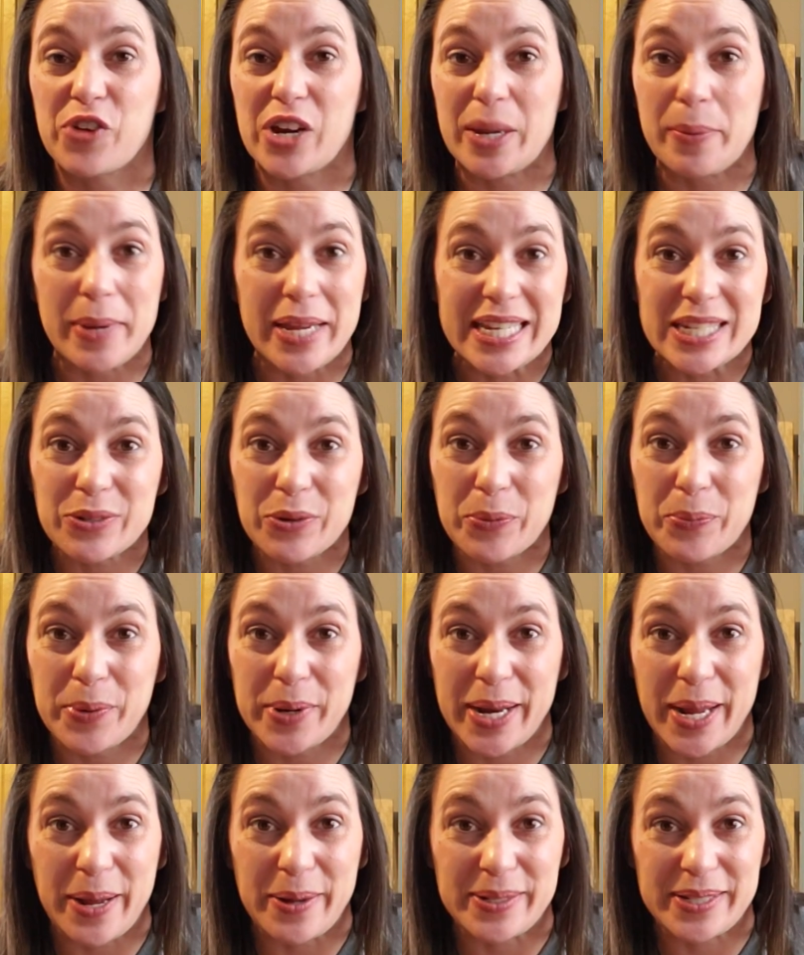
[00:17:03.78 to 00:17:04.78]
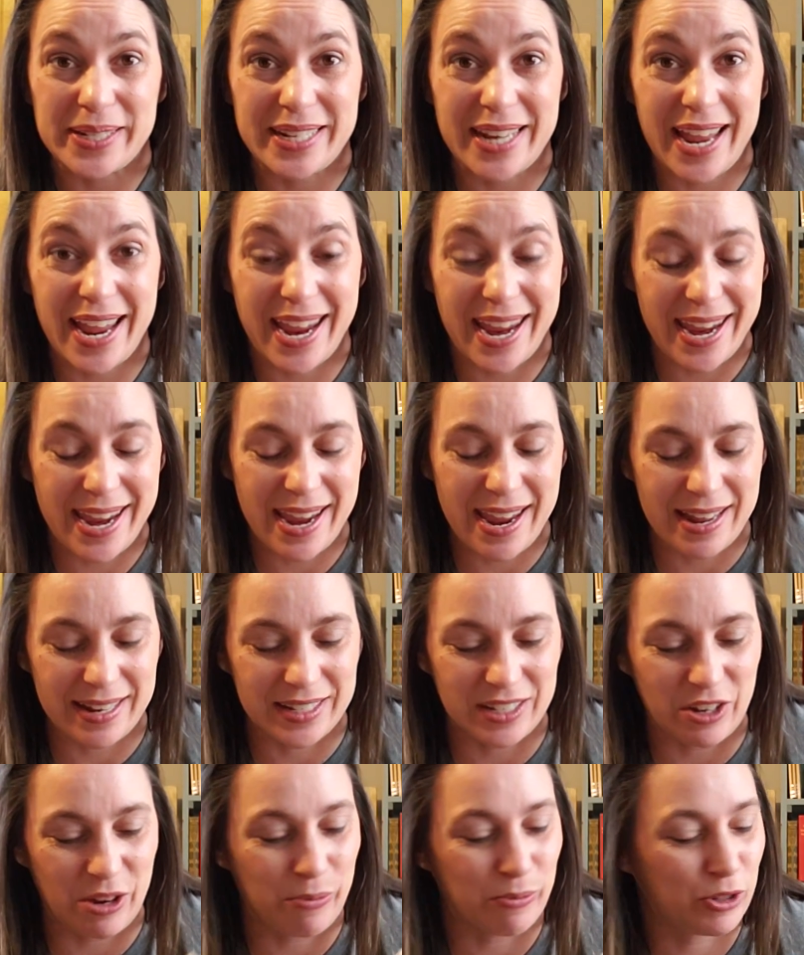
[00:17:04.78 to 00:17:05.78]
freebies were put out today,
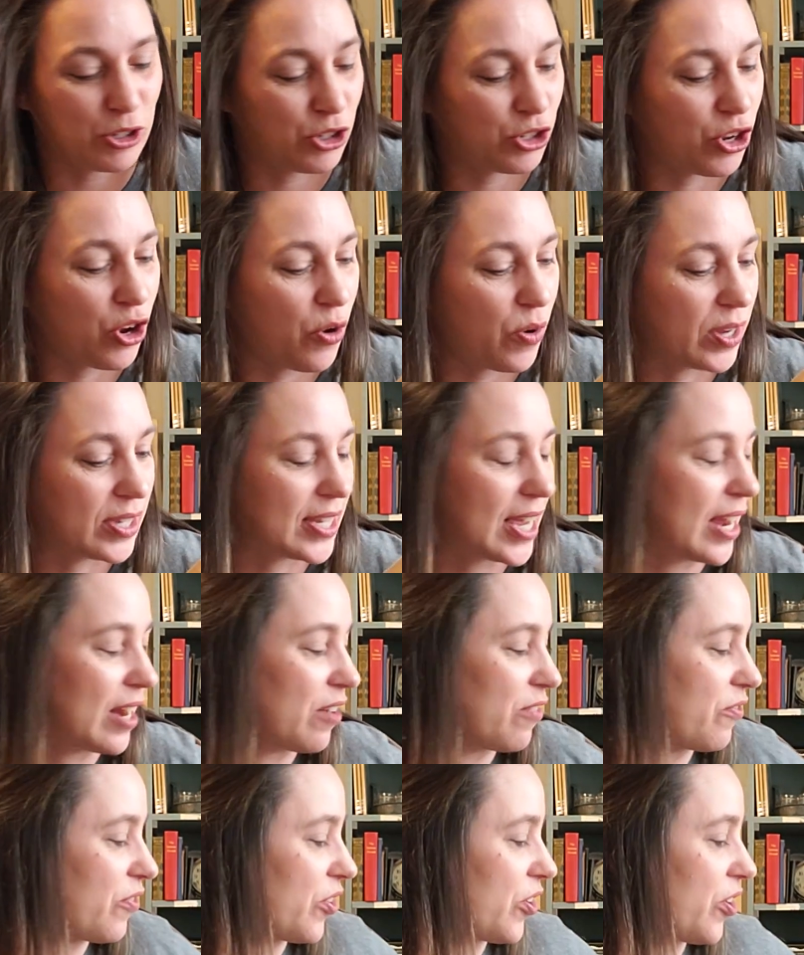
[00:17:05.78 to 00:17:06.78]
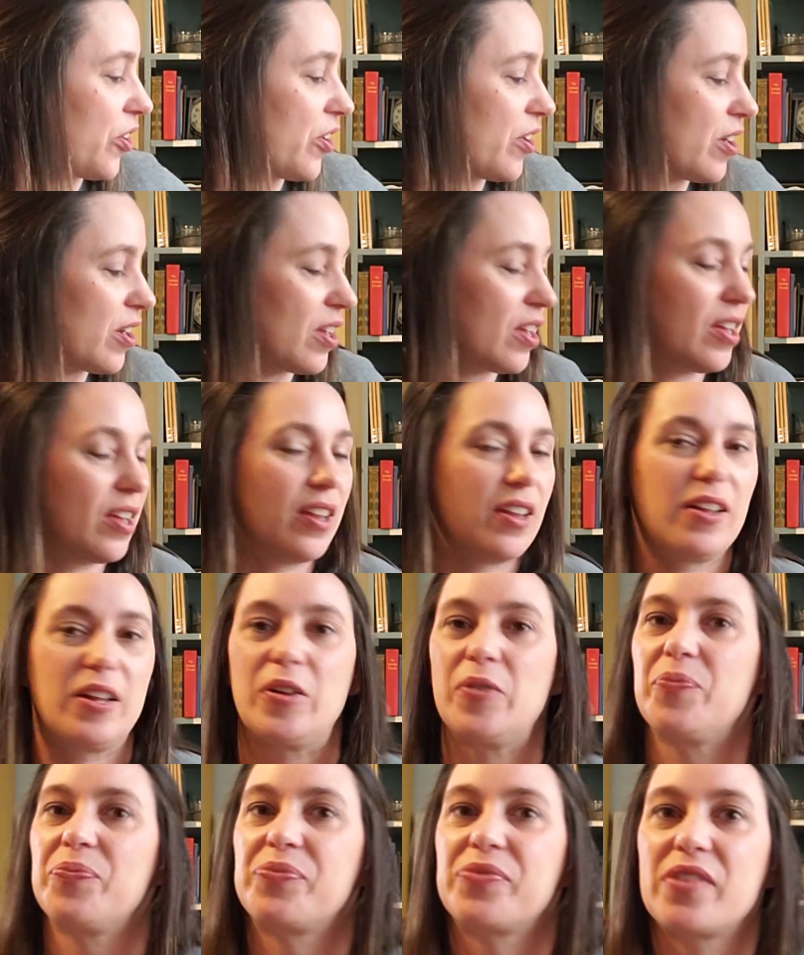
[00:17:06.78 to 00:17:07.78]
and so I'm so excited for
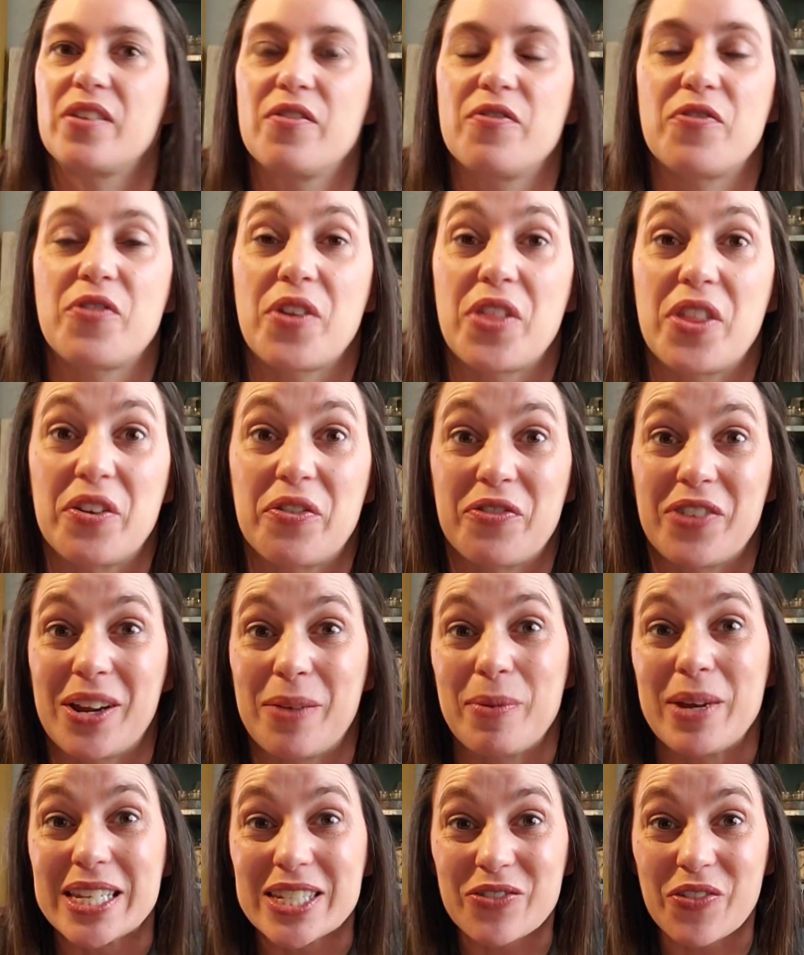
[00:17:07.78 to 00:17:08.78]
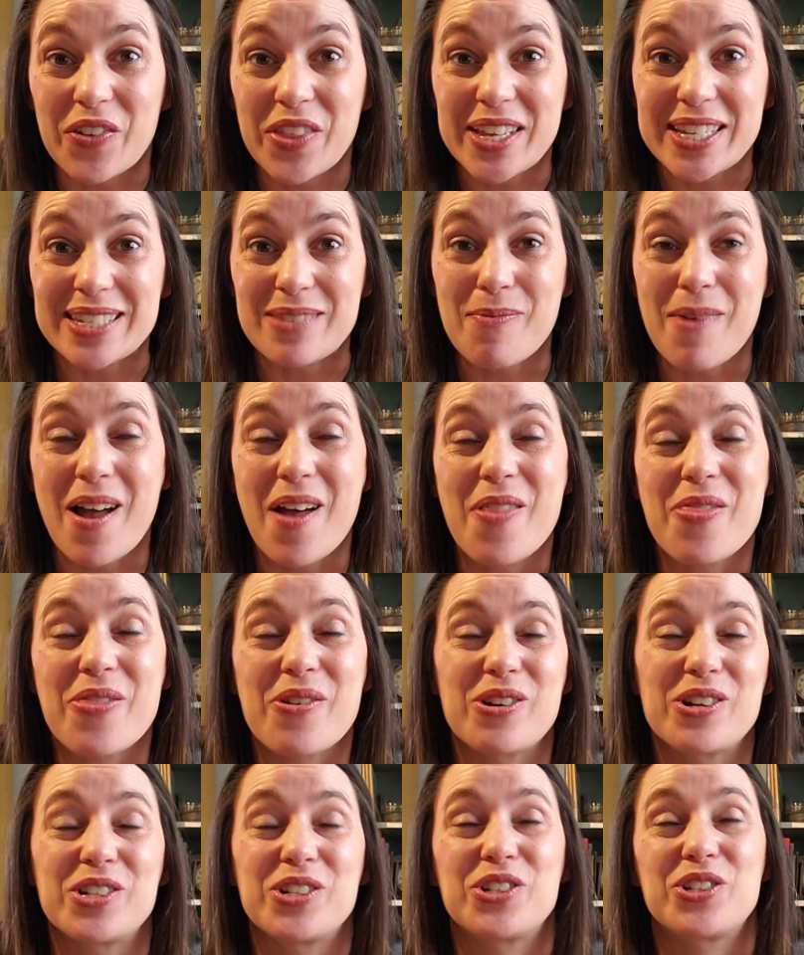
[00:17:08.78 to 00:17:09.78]
the freebies for this month.
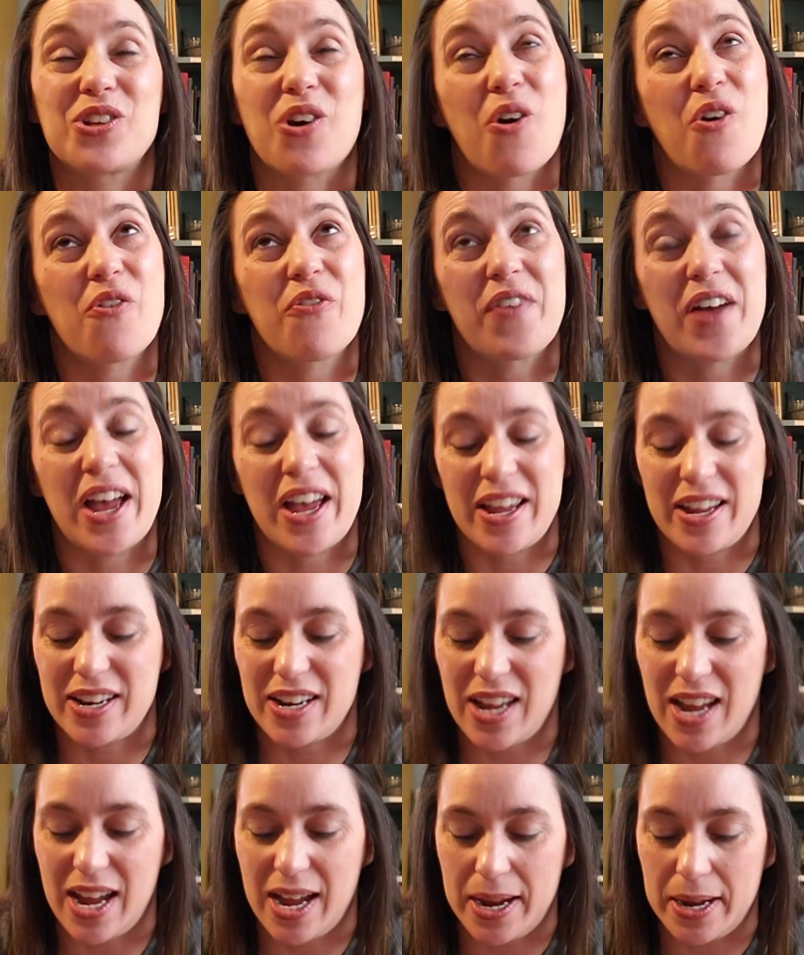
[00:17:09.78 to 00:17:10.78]
Are so fun.